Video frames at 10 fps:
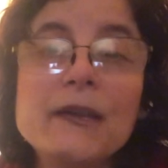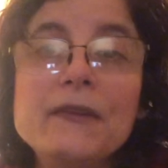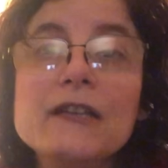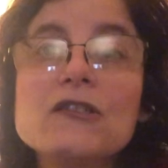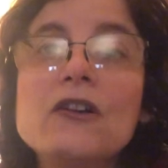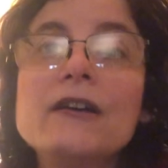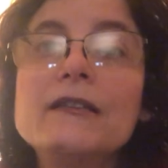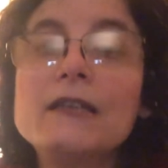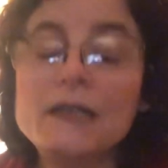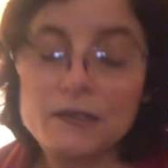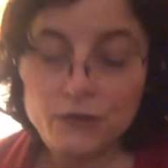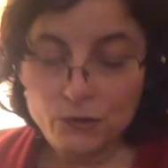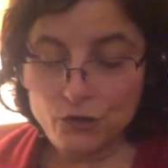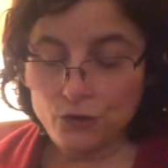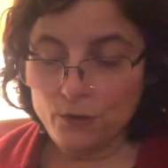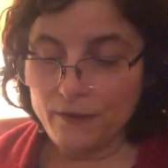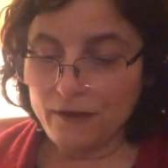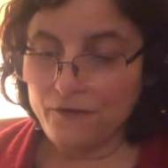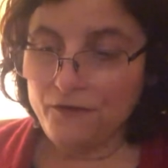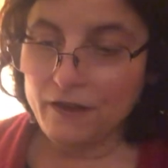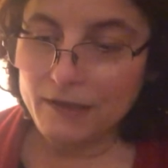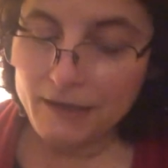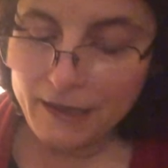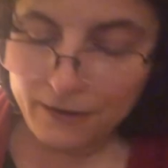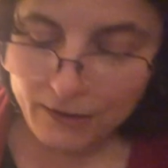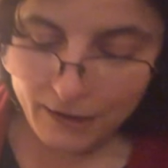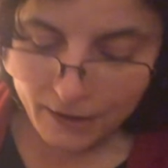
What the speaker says: Hicks on YouTube and find out